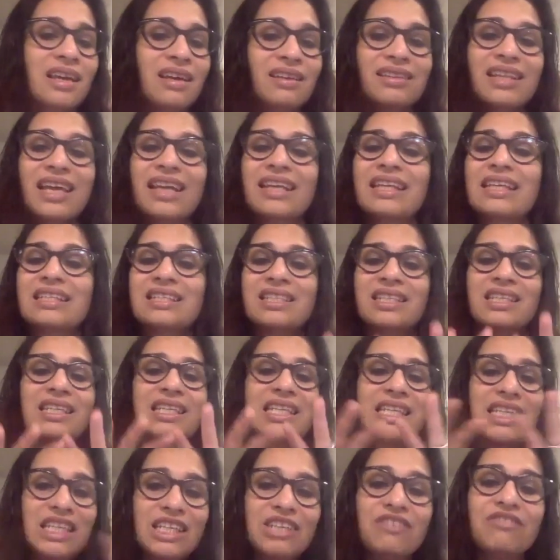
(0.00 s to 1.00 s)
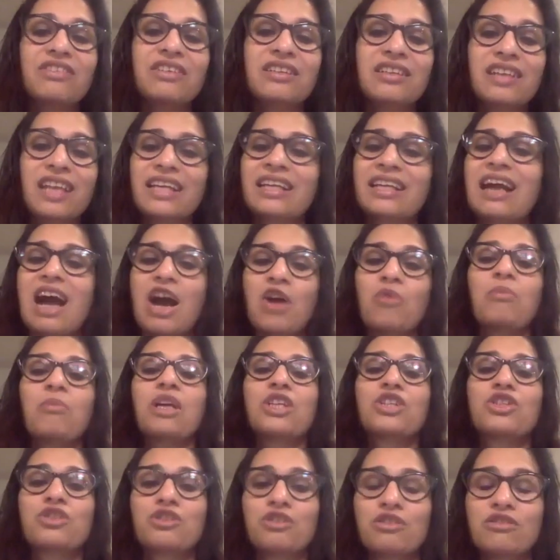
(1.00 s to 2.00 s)
then it's even like how
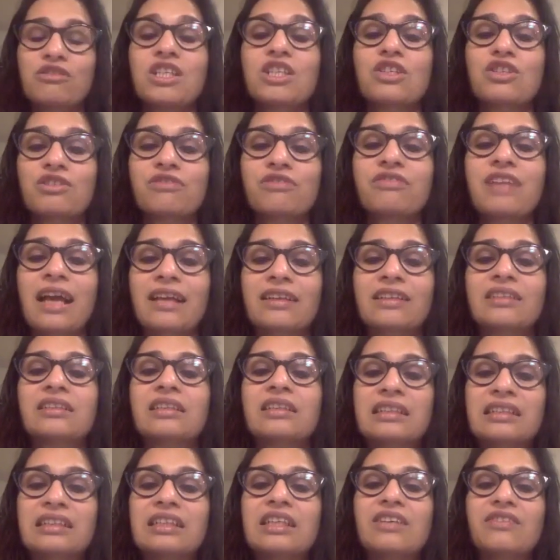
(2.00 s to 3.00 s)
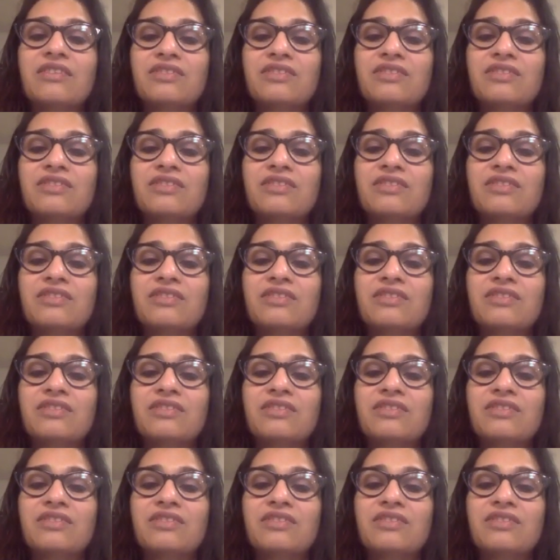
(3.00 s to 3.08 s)
much do you need to flatten the curve?